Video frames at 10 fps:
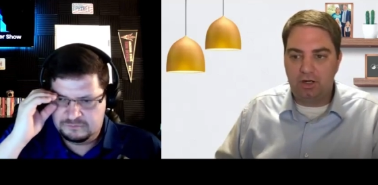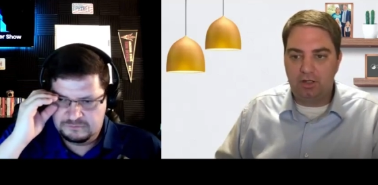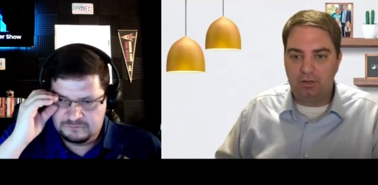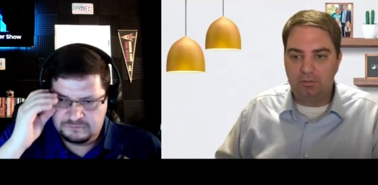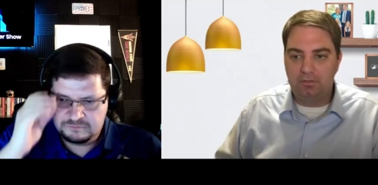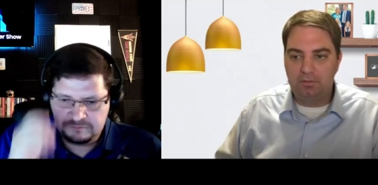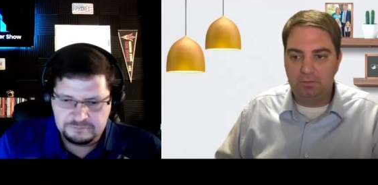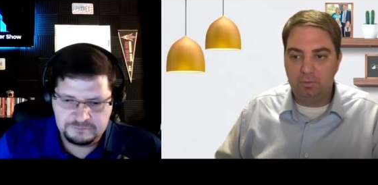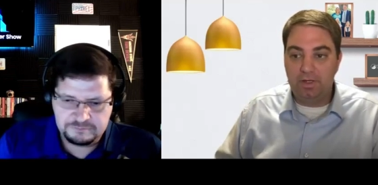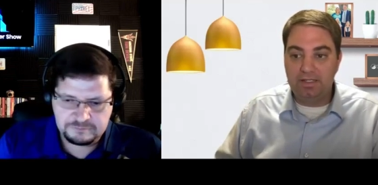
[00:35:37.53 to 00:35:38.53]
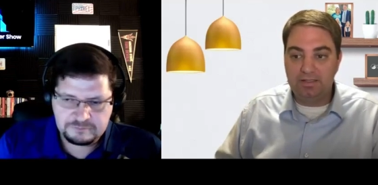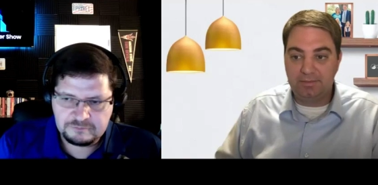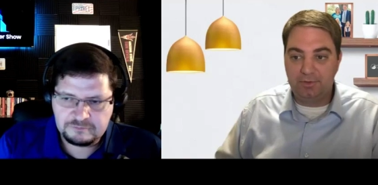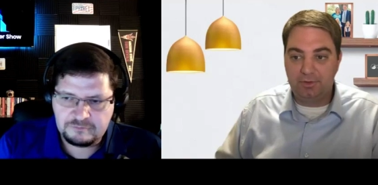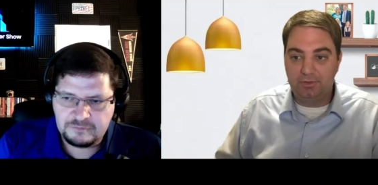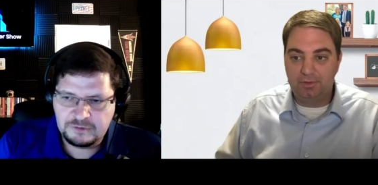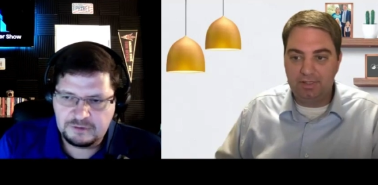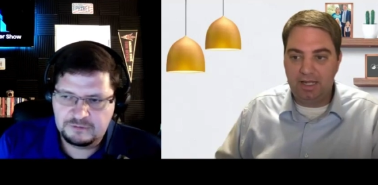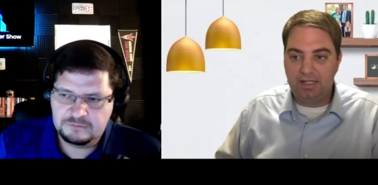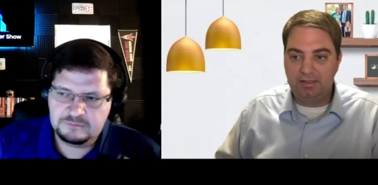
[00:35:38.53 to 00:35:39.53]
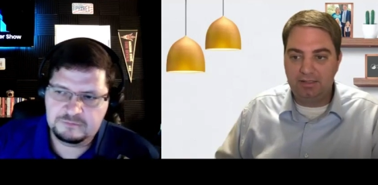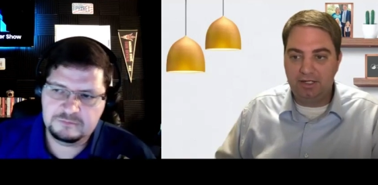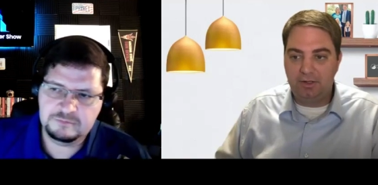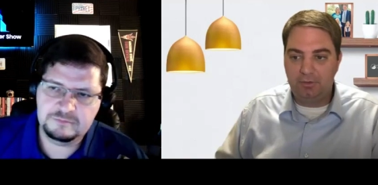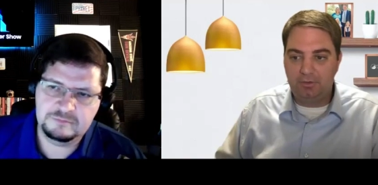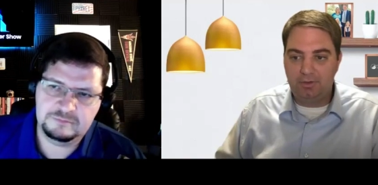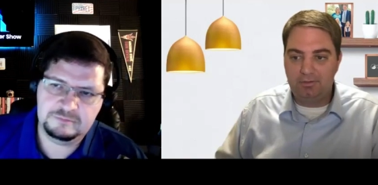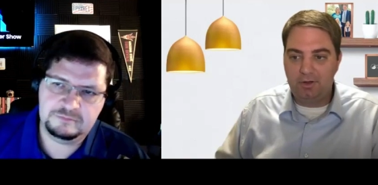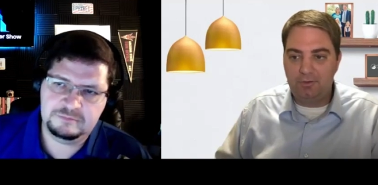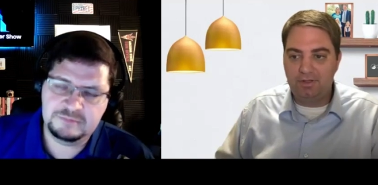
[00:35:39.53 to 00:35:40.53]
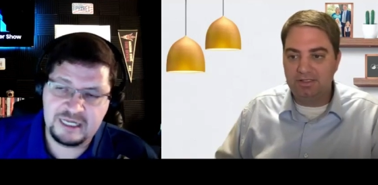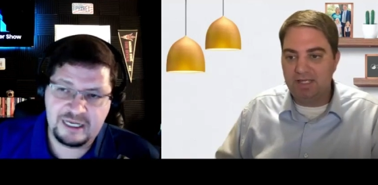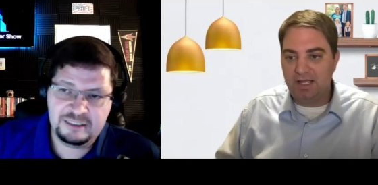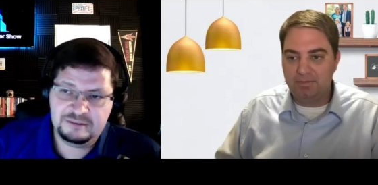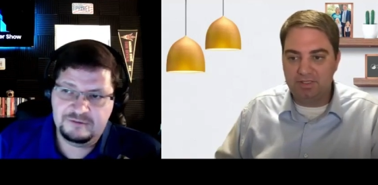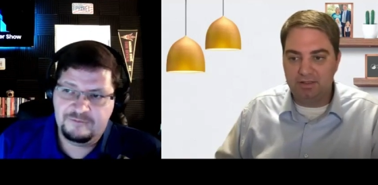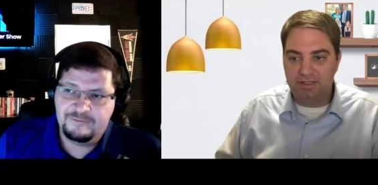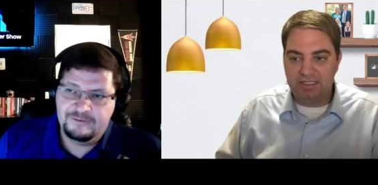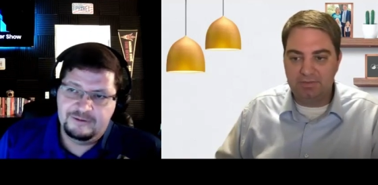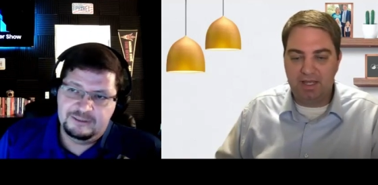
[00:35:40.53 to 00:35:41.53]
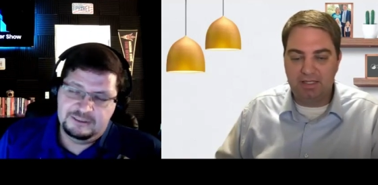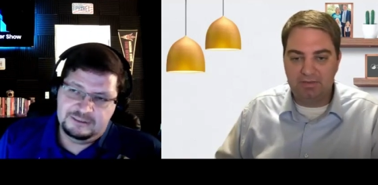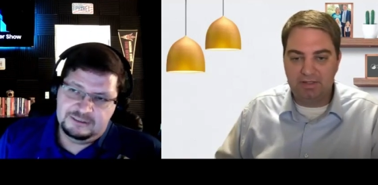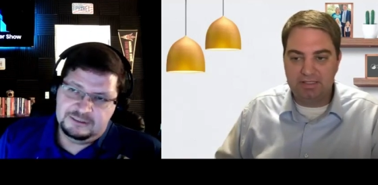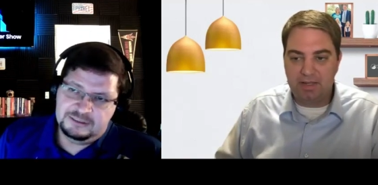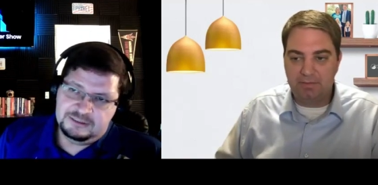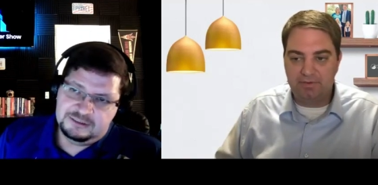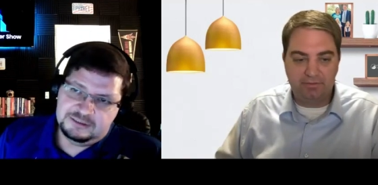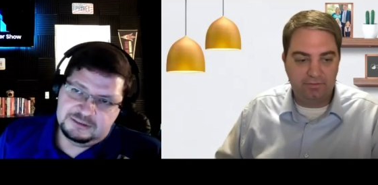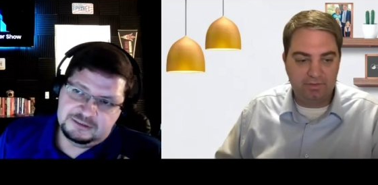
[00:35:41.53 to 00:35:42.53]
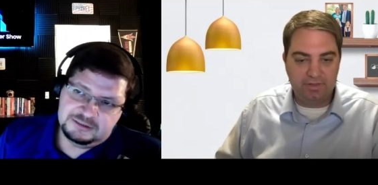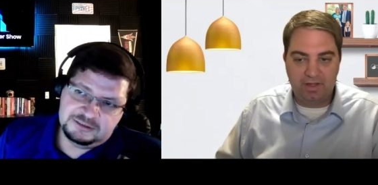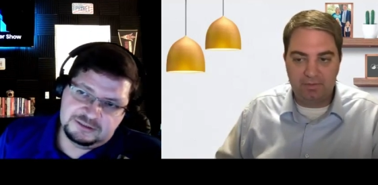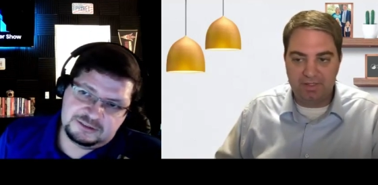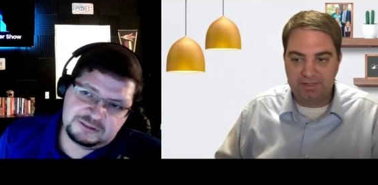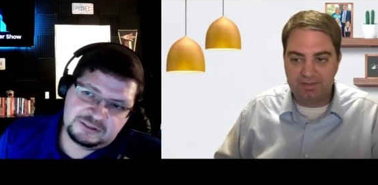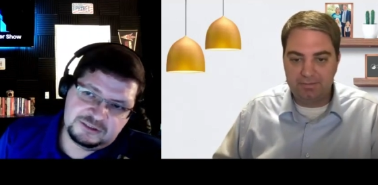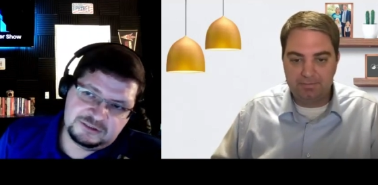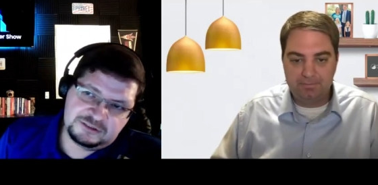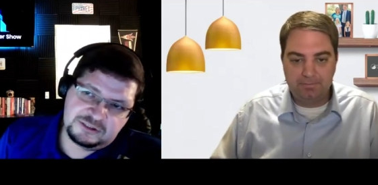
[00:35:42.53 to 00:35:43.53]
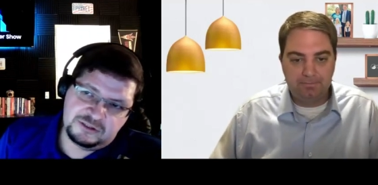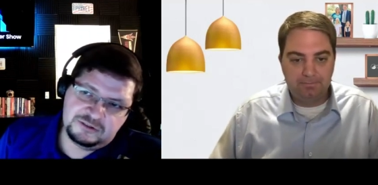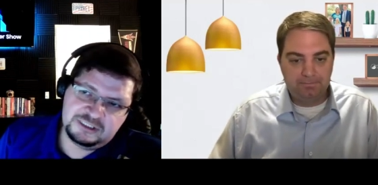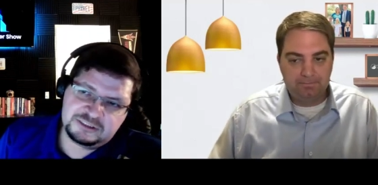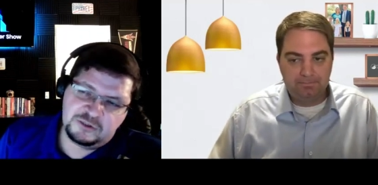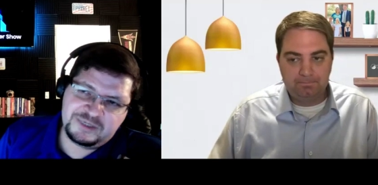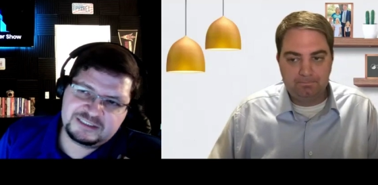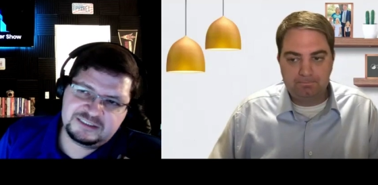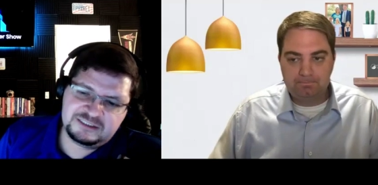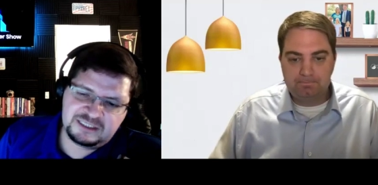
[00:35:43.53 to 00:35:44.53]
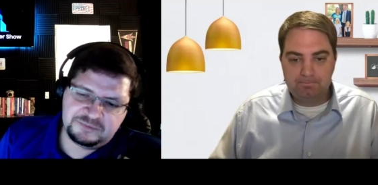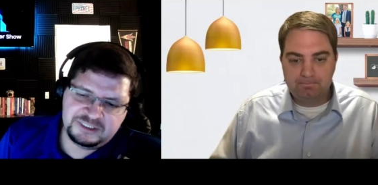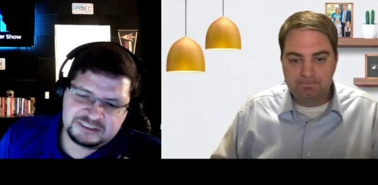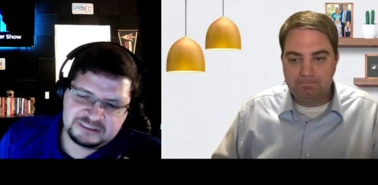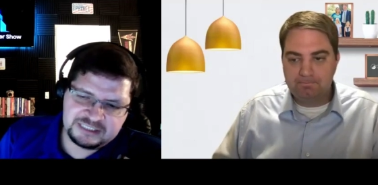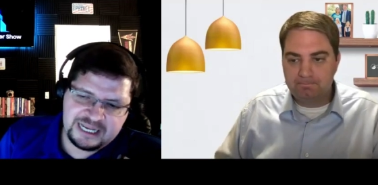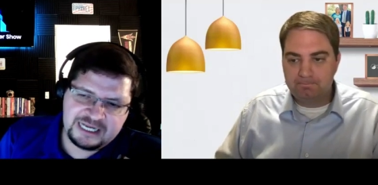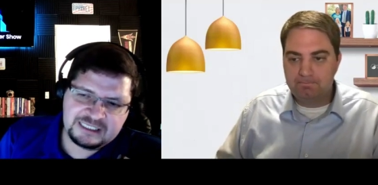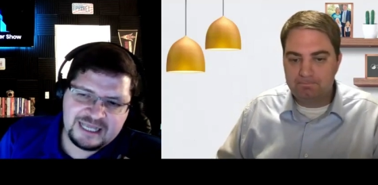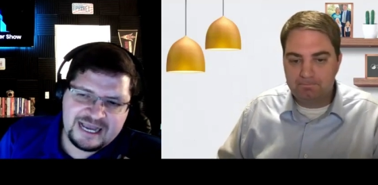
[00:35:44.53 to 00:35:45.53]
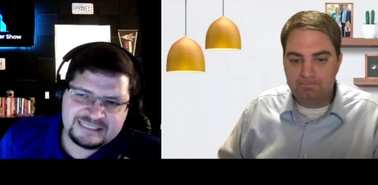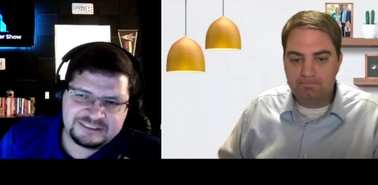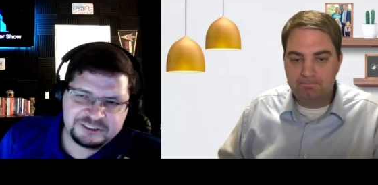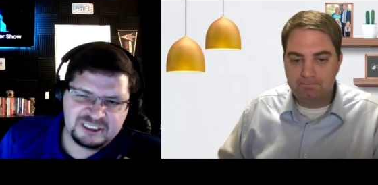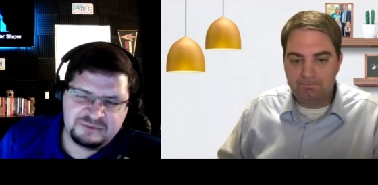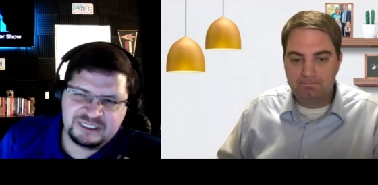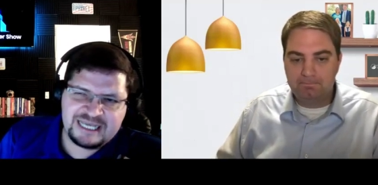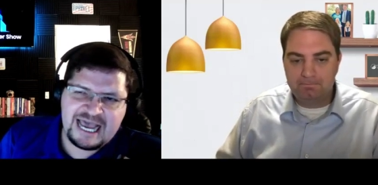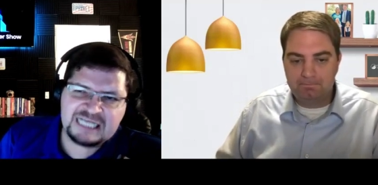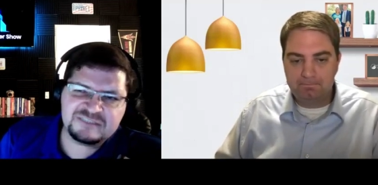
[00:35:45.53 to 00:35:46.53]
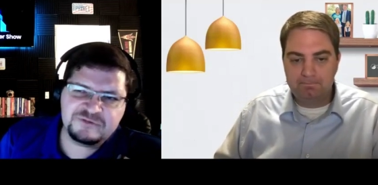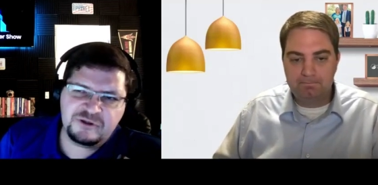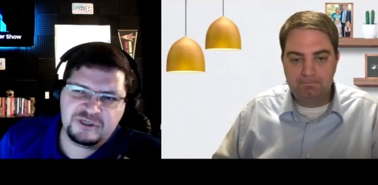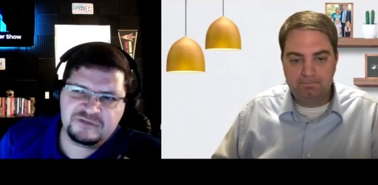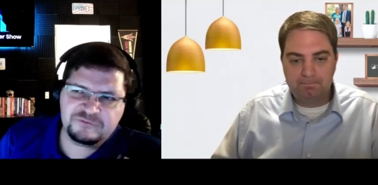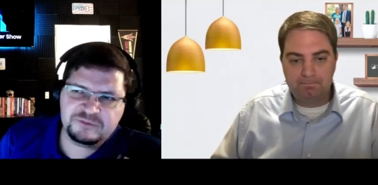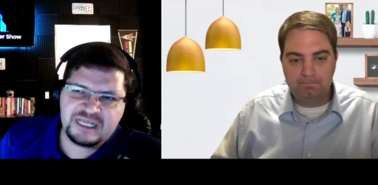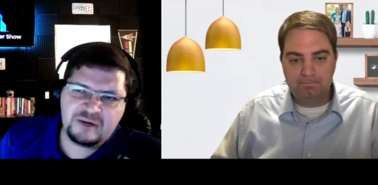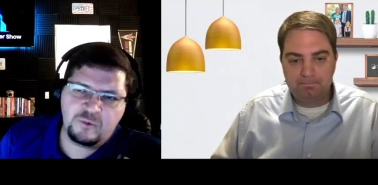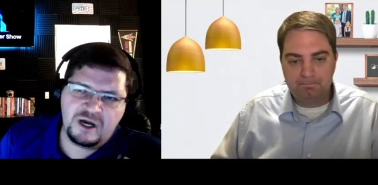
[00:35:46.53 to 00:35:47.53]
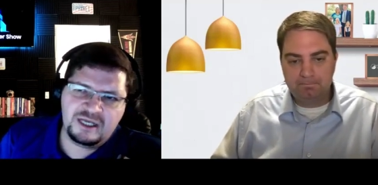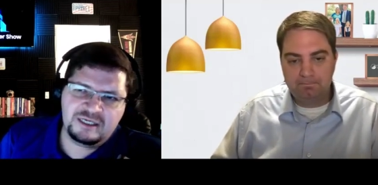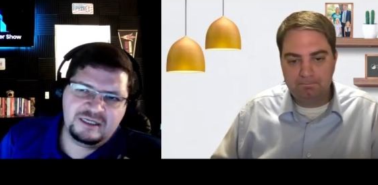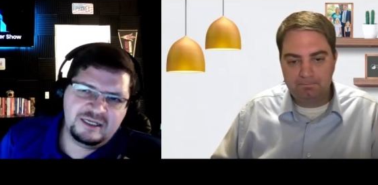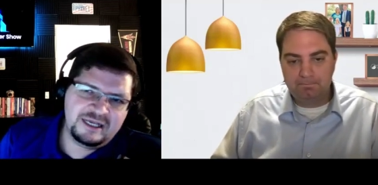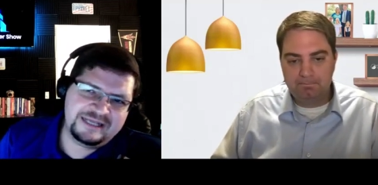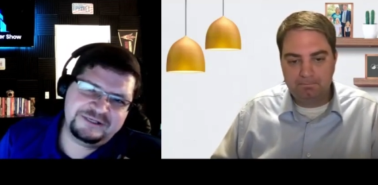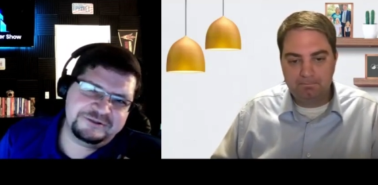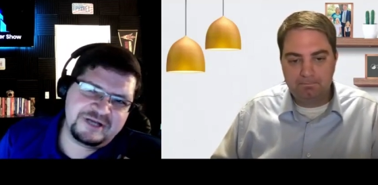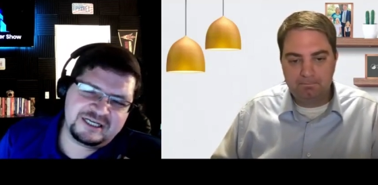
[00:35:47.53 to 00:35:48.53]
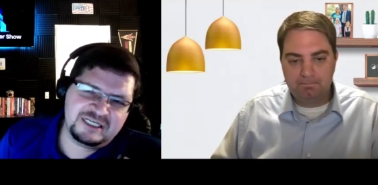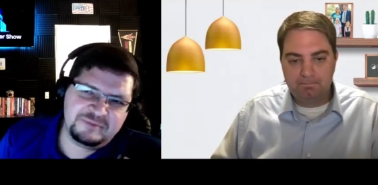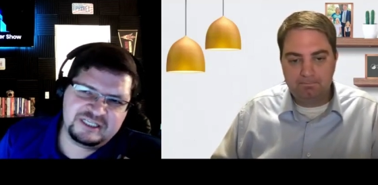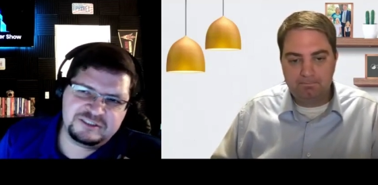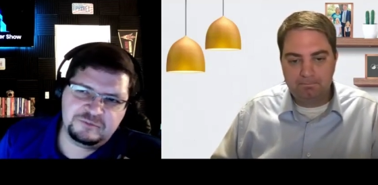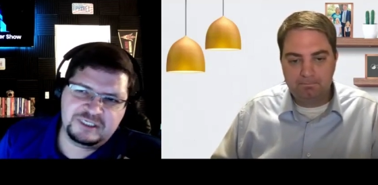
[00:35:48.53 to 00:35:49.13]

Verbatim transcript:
Speaker 1: are reasonable? Not you know over yeah. the top to expect in these type of developments. So,
Speaker 2: so let's go back to the sub niches. A class, you're going to be cash flowing from day one, and you're not going to make too